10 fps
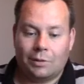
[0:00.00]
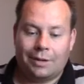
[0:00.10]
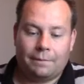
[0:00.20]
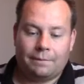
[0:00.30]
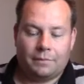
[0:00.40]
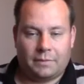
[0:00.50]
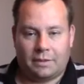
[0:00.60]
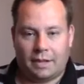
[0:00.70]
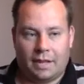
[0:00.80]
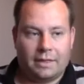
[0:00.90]
Well,
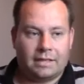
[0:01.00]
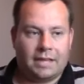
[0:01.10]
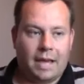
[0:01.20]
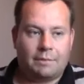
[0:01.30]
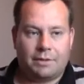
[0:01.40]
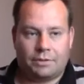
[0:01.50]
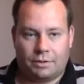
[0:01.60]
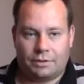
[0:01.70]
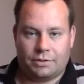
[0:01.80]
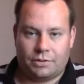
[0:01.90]
in this game,
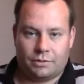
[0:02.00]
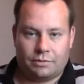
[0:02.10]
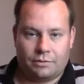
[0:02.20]
there's